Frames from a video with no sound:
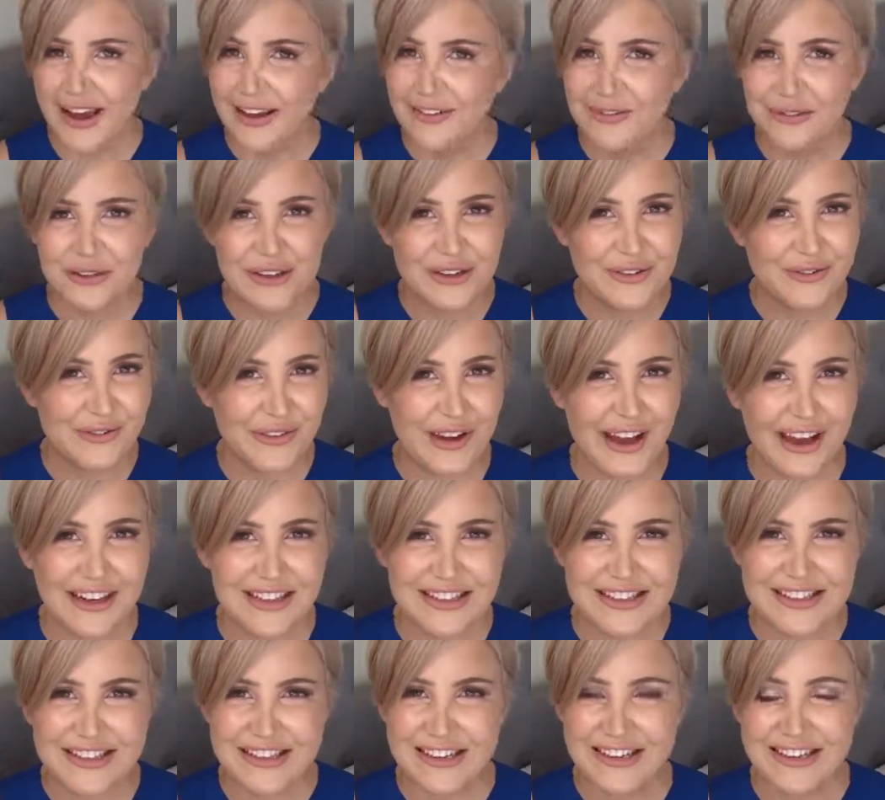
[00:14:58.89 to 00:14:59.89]
every
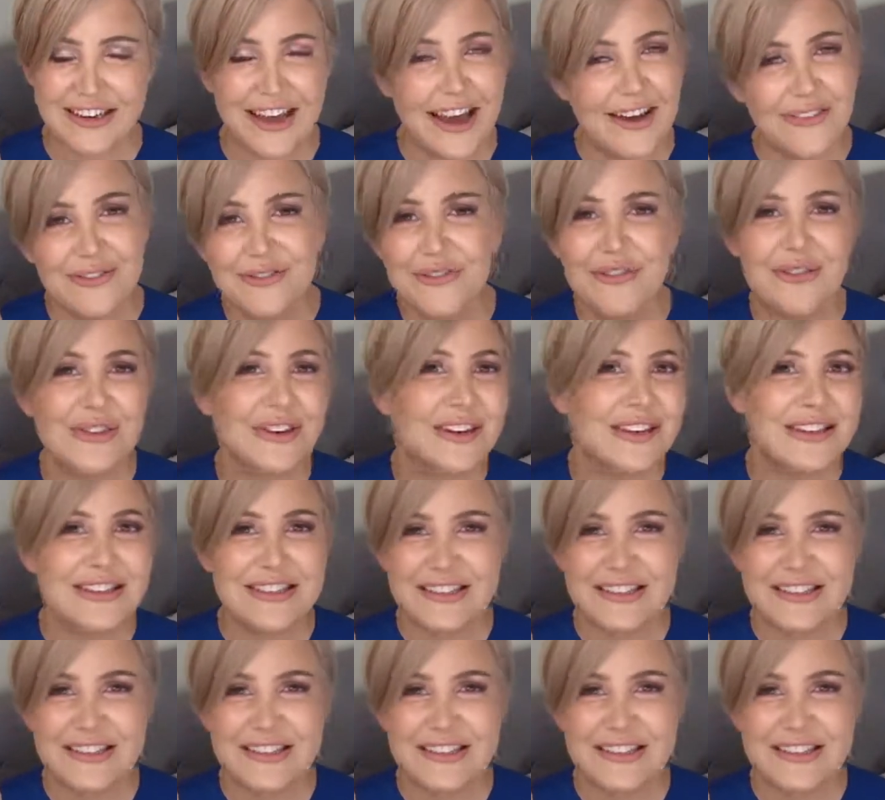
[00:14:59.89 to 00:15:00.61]
fantasy and every